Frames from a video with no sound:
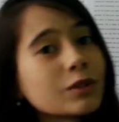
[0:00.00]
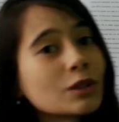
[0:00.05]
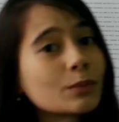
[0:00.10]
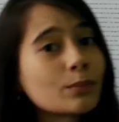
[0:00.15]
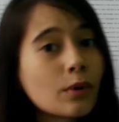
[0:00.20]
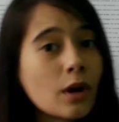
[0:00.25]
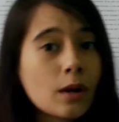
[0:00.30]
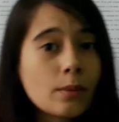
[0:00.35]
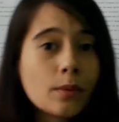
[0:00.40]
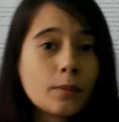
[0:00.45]
was
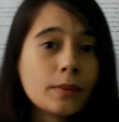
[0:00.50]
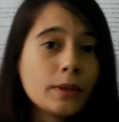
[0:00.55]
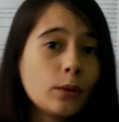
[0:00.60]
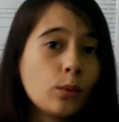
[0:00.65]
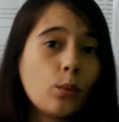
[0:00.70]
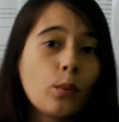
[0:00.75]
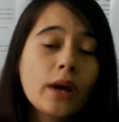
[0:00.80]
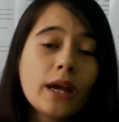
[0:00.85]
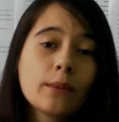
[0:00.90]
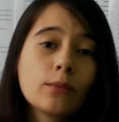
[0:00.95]
probably
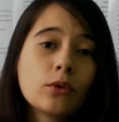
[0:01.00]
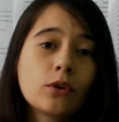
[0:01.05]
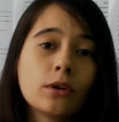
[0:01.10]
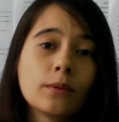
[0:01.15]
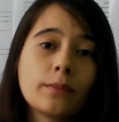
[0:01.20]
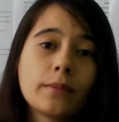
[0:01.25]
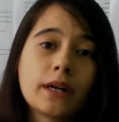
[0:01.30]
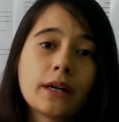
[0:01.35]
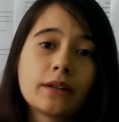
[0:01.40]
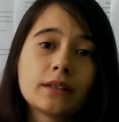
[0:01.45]
way more
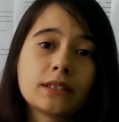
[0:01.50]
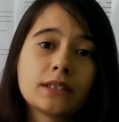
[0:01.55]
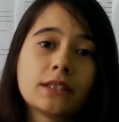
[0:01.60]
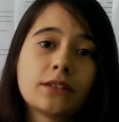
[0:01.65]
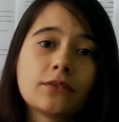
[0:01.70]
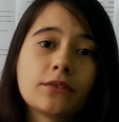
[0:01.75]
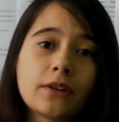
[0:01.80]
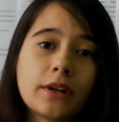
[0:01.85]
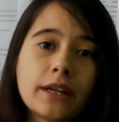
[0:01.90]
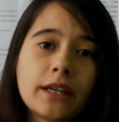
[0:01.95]

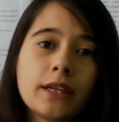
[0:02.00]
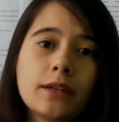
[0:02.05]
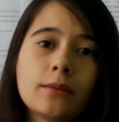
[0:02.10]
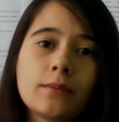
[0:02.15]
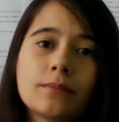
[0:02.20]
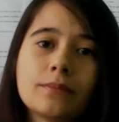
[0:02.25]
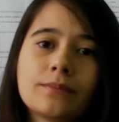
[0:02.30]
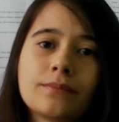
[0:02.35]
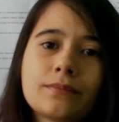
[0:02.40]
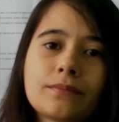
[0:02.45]
embarrassing for
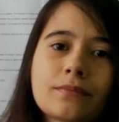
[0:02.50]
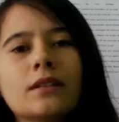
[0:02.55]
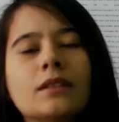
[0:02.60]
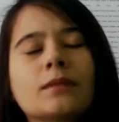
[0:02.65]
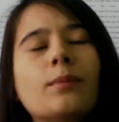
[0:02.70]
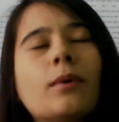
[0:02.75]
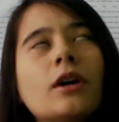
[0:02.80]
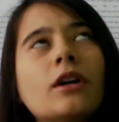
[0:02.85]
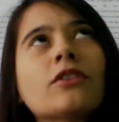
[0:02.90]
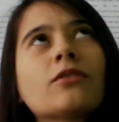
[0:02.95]
him. A
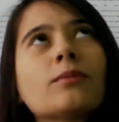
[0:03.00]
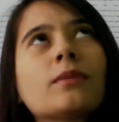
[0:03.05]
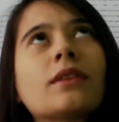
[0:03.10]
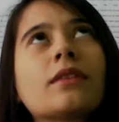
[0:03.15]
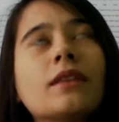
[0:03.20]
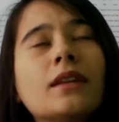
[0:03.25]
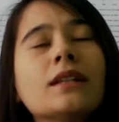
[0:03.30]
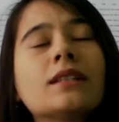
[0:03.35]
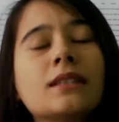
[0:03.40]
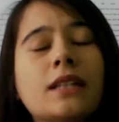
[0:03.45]
part of me
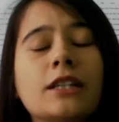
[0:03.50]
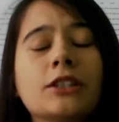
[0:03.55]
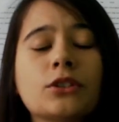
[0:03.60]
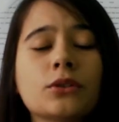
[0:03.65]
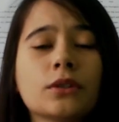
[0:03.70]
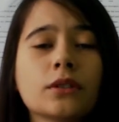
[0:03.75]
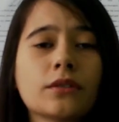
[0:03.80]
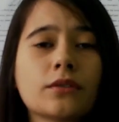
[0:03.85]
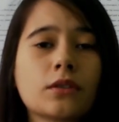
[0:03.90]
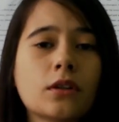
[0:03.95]
thinks I
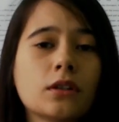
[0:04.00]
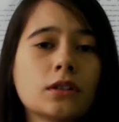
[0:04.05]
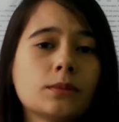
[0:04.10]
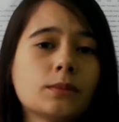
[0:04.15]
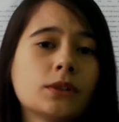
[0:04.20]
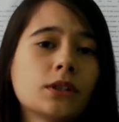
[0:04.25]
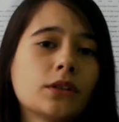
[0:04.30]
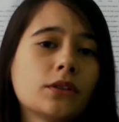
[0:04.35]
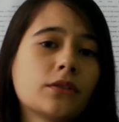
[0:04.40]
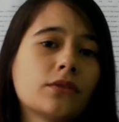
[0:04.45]
shouldn't have called
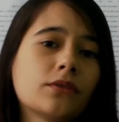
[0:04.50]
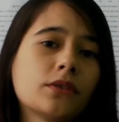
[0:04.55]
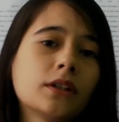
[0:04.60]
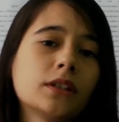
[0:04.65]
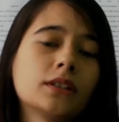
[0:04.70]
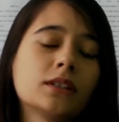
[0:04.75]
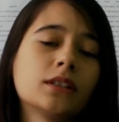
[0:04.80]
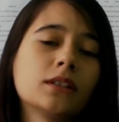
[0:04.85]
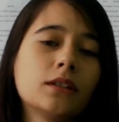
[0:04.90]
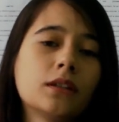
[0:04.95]
him to the
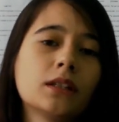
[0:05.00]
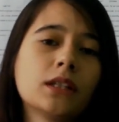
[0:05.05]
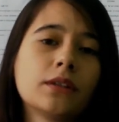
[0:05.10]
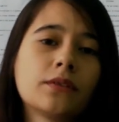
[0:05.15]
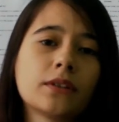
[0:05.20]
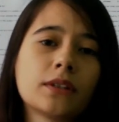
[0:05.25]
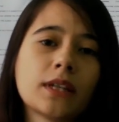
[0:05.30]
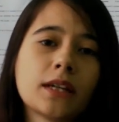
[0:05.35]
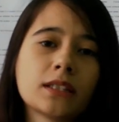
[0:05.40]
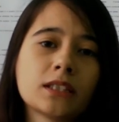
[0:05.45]
front to
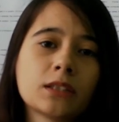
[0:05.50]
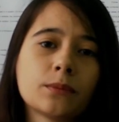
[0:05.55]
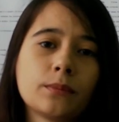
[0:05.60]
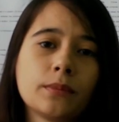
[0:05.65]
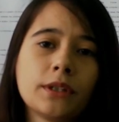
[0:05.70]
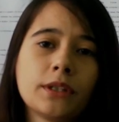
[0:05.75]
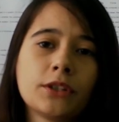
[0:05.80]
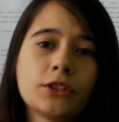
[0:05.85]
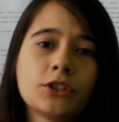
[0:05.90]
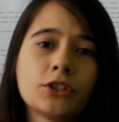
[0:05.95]
deliver that
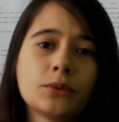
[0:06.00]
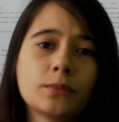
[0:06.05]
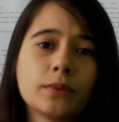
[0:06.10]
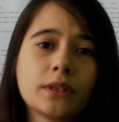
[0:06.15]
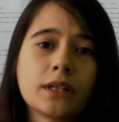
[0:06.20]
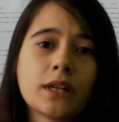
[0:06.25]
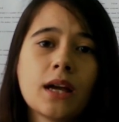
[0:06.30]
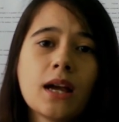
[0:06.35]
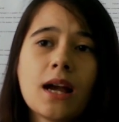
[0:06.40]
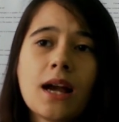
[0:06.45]
speech,
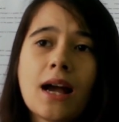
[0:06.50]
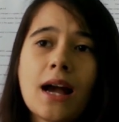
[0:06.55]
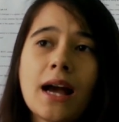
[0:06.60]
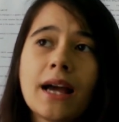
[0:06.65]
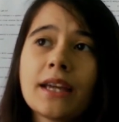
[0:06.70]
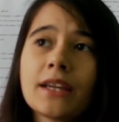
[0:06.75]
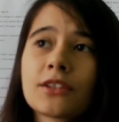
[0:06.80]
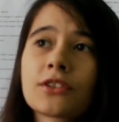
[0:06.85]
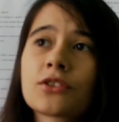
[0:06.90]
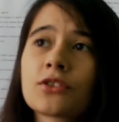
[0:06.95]
but
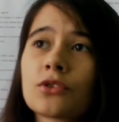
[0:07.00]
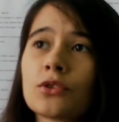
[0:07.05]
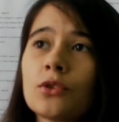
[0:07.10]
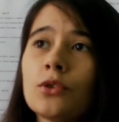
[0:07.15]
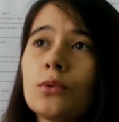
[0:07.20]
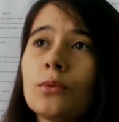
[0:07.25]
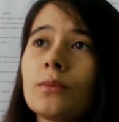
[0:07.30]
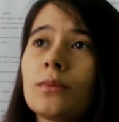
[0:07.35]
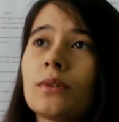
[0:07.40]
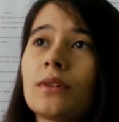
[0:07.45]
I
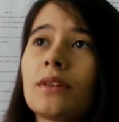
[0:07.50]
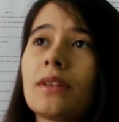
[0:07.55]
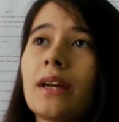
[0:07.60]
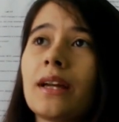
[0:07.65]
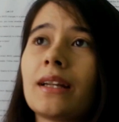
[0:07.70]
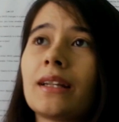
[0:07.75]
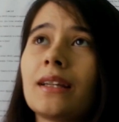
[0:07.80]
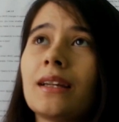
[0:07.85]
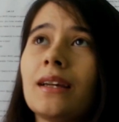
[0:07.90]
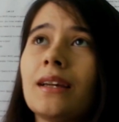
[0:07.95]
assumed
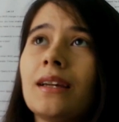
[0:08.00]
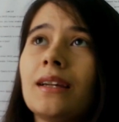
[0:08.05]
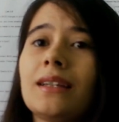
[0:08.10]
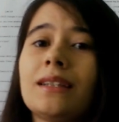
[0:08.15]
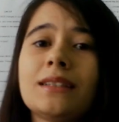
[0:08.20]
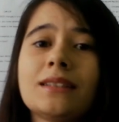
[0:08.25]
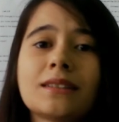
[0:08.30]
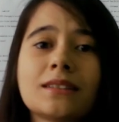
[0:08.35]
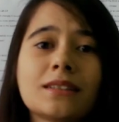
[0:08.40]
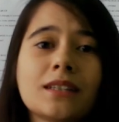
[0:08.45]
that
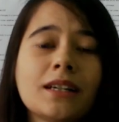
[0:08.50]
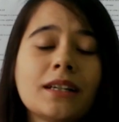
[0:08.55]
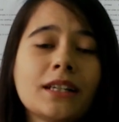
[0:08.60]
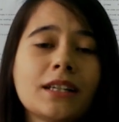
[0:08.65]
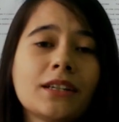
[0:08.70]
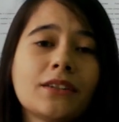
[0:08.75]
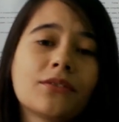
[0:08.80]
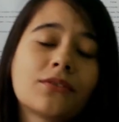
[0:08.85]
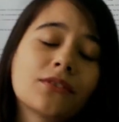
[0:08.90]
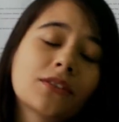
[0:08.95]
he
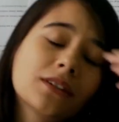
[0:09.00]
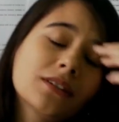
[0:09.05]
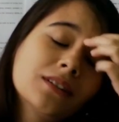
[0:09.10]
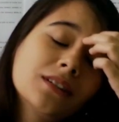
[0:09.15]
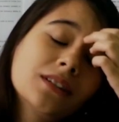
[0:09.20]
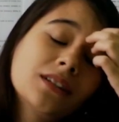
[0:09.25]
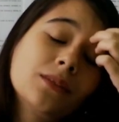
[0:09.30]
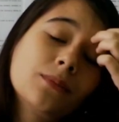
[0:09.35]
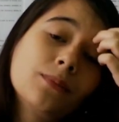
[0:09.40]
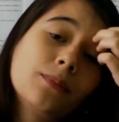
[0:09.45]
studied for
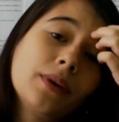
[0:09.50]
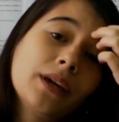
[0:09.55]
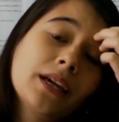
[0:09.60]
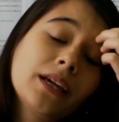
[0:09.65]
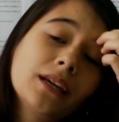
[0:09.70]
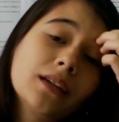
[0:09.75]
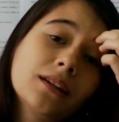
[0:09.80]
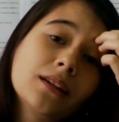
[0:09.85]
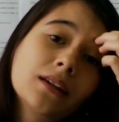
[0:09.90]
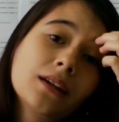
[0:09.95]
the
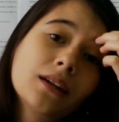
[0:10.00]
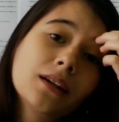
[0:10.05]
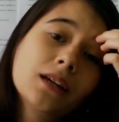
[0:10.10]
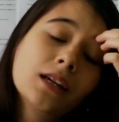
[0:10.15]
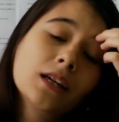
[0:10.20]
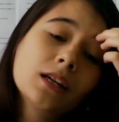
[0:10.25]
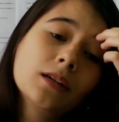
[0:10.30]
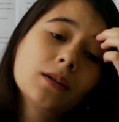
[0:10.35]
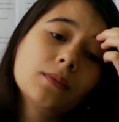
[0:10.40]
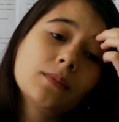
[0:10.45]
debate
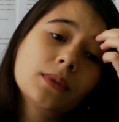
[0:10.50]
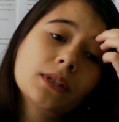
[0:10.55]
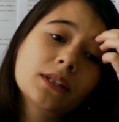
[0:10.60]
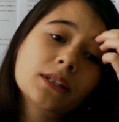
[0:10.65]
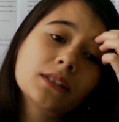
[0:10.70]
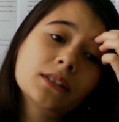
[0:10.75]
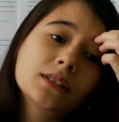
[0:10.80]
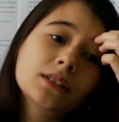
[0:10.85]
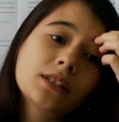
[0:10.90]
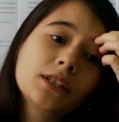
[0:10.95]

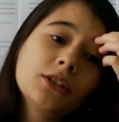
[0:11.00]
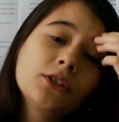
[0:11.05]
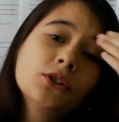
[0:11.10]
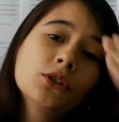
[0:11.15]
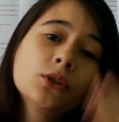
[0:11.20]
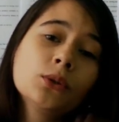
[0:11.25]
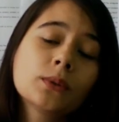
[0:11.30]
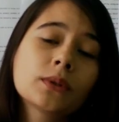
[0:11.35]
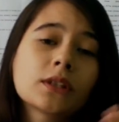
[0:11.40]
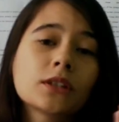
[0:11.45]
because he
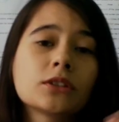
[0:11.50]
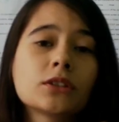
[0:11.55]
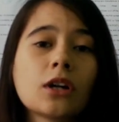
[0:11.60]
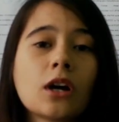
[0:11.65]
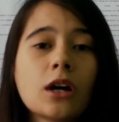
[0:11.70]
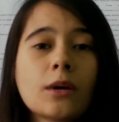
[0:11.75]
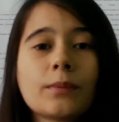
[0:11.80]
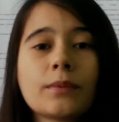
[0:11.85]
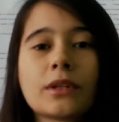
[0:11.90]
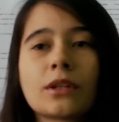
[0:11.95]
knew what the
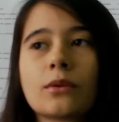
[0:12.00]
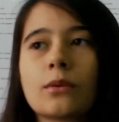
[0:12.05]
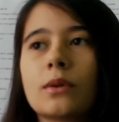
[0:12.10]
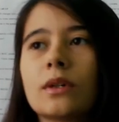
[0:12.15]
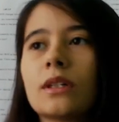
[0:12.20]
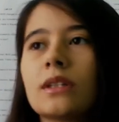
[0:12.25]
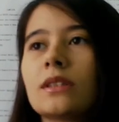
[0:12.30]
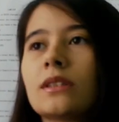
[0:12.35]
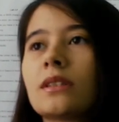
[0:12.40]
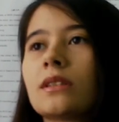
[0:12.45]
topic
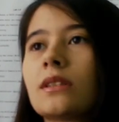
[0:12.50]
was